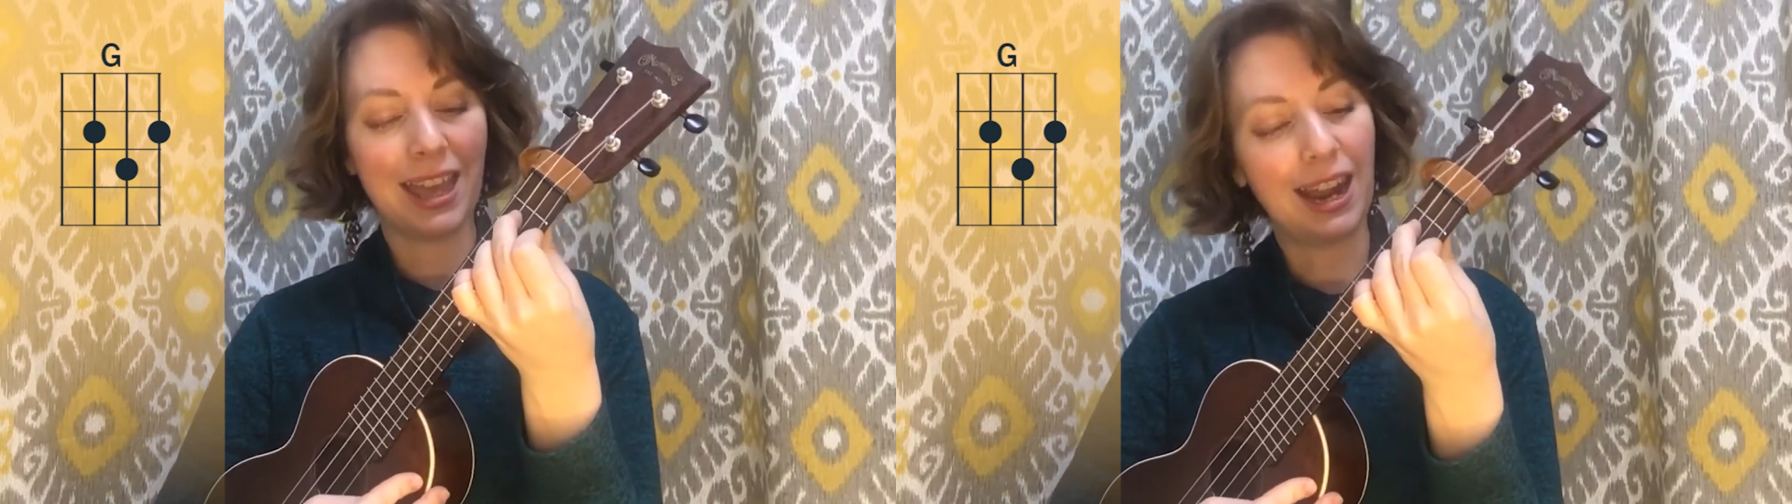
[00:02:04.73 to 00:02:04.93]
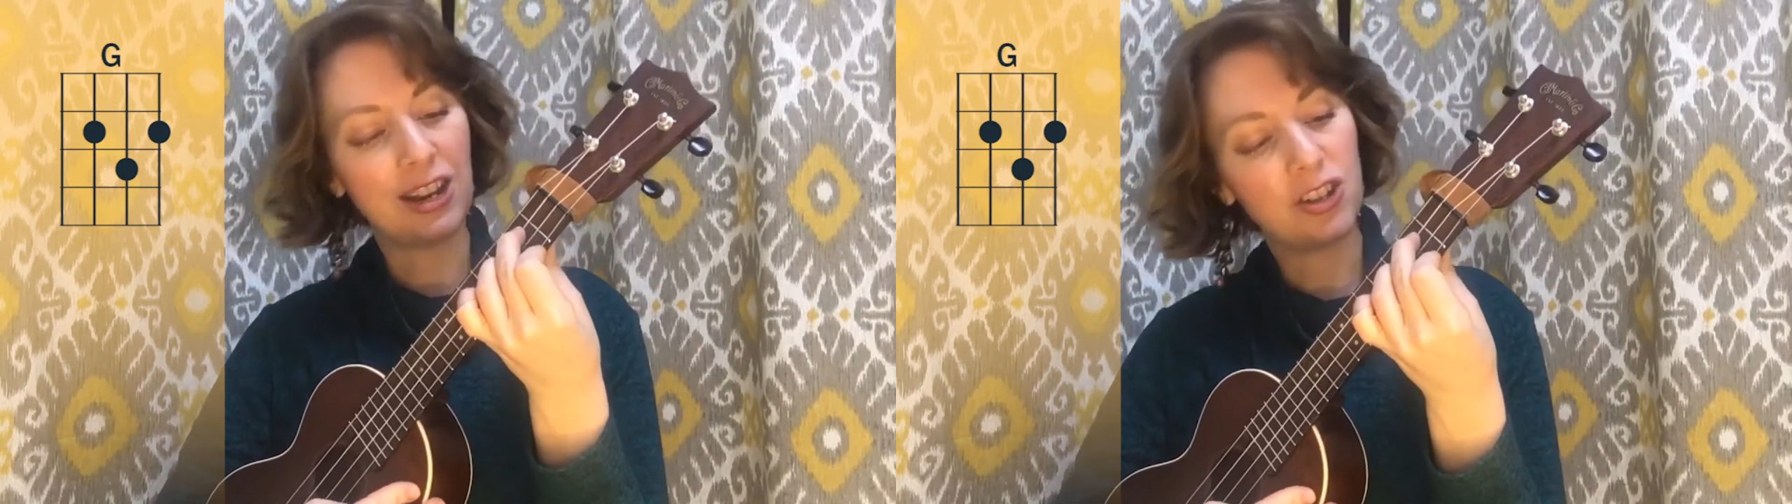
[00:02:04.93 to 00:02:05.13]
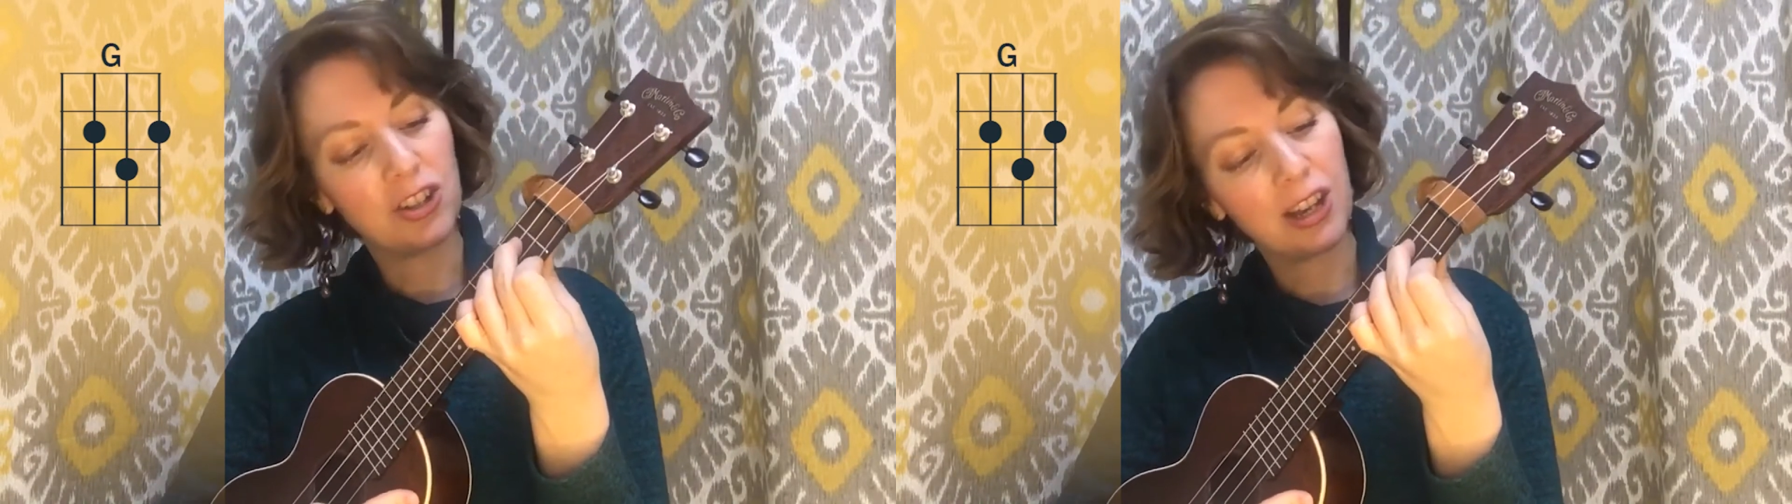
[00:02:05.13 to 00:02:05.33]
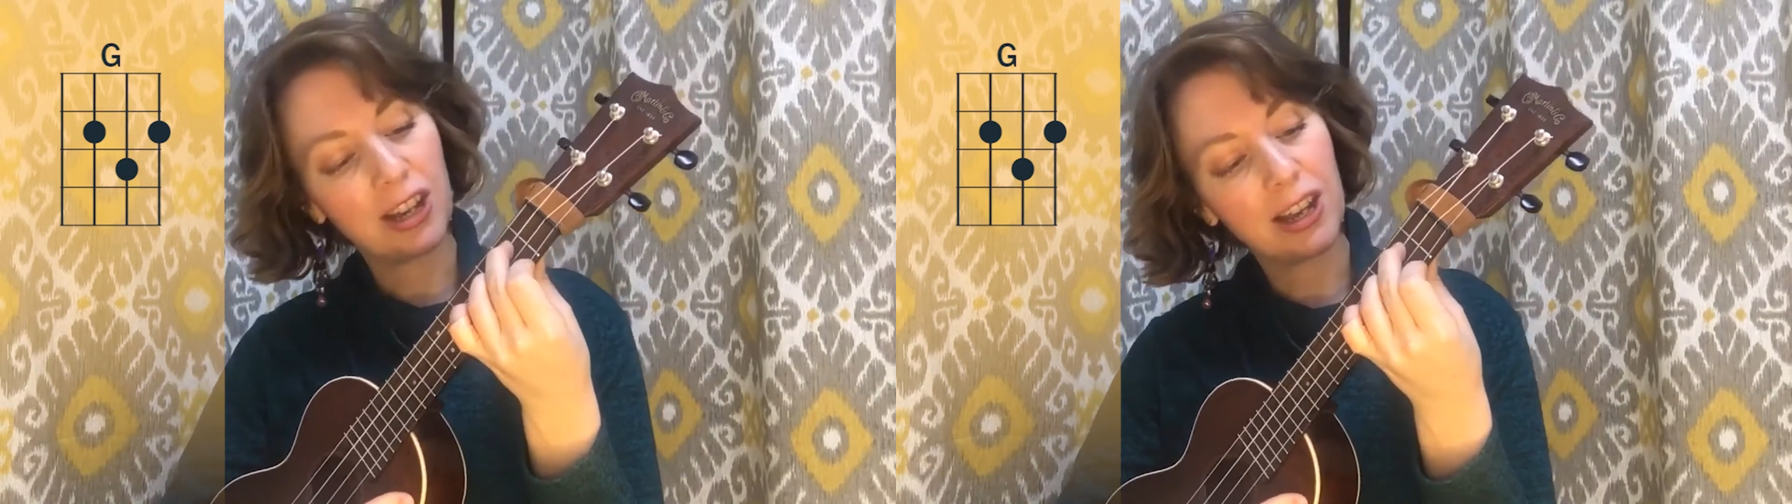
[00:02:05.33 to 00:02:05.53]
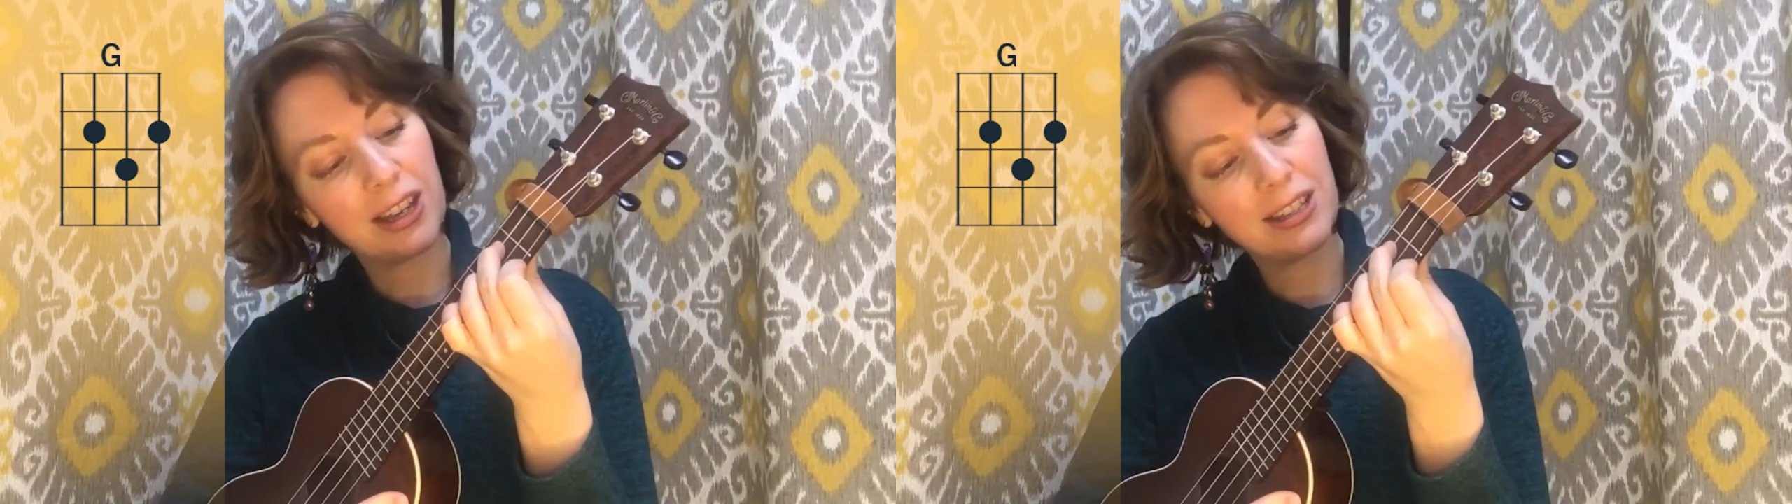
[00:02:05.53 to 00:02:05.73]
I
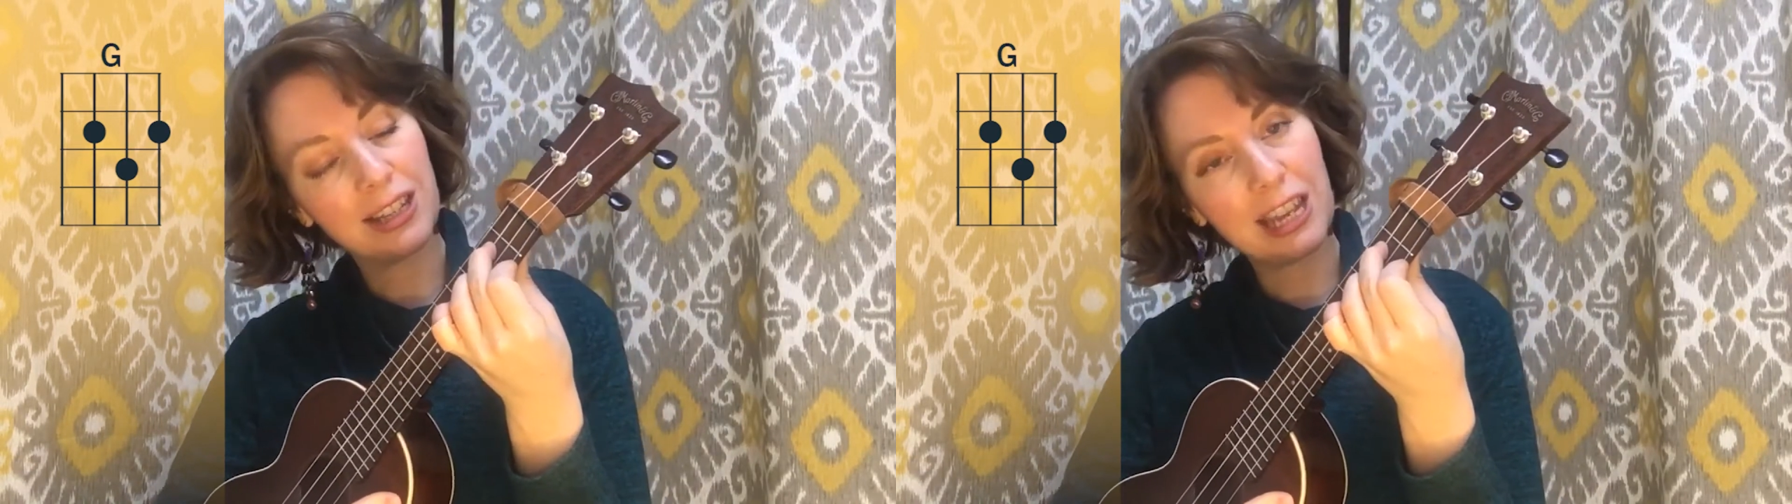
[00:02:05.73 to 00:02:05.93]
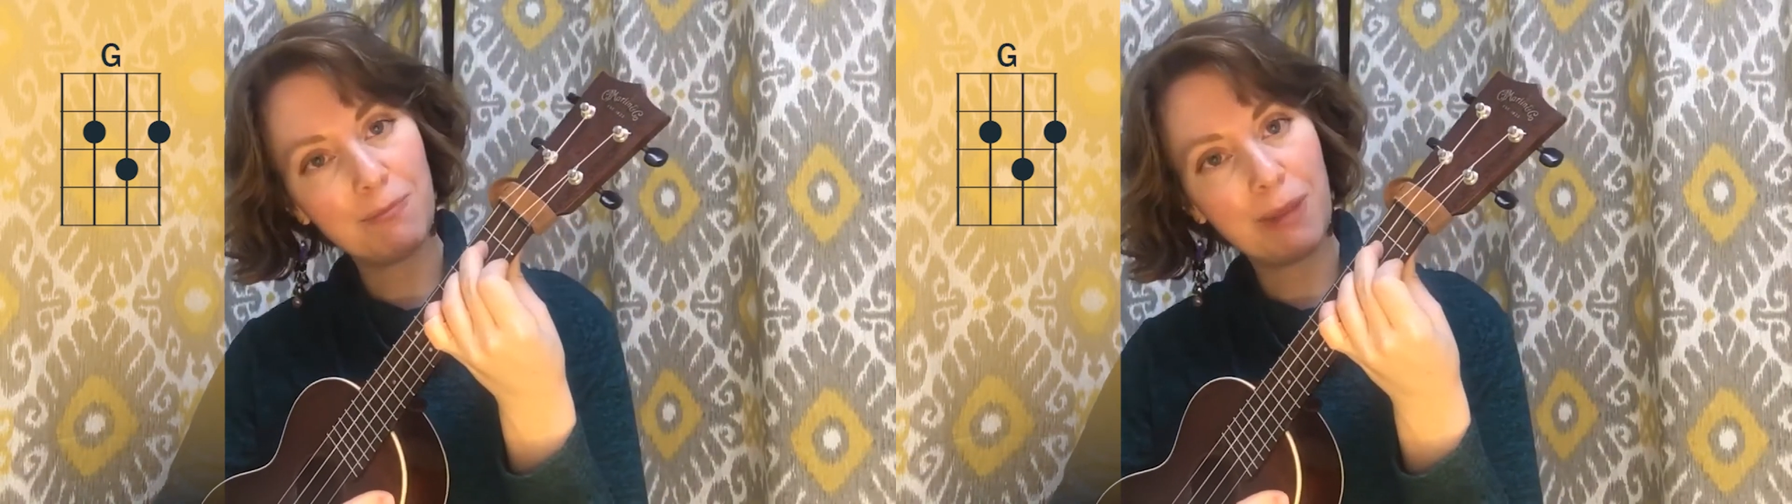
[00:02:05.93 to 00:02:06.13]
just keep